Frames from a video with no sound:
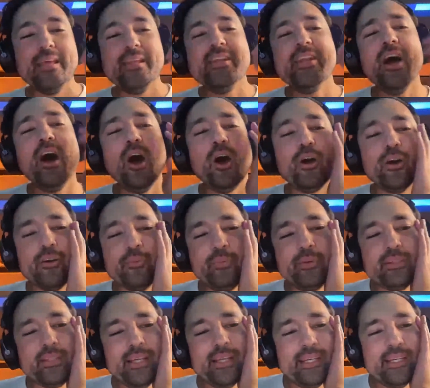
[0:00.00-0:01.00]
No,
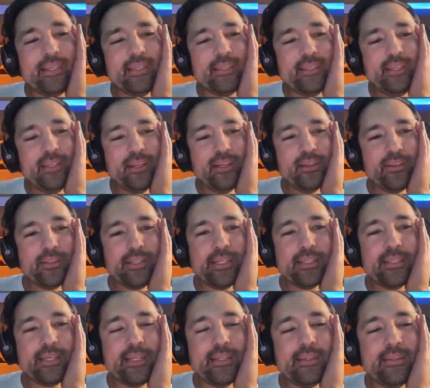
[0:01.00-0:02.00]
but like,
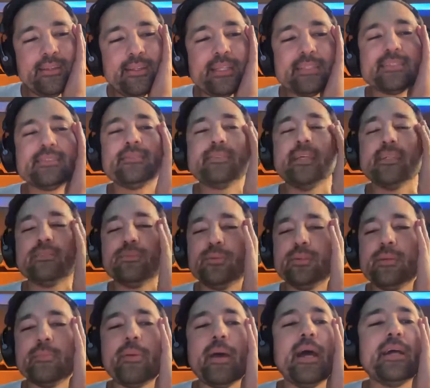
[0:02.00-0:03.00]
that's where
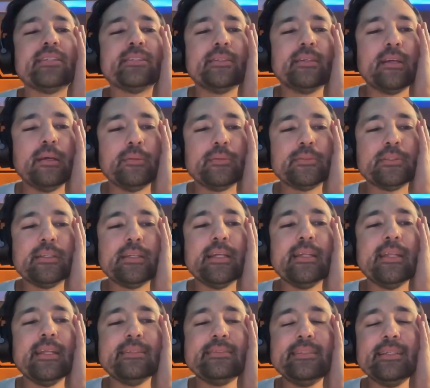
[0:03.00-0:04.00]
the passion comes. And
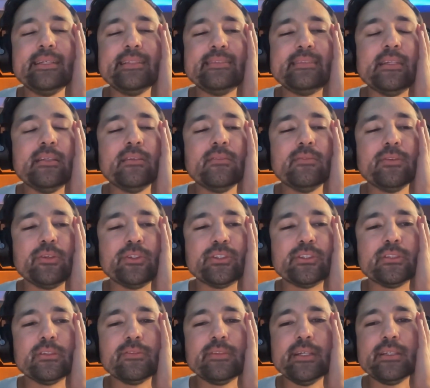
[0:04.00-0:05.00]
that's the extended
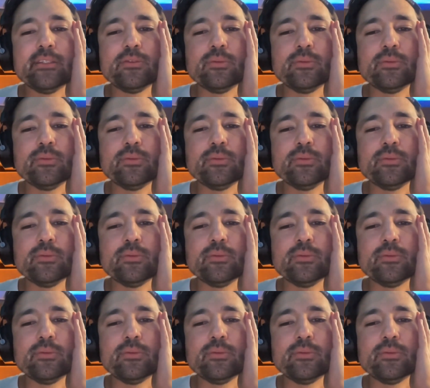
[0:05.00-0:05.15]
version of that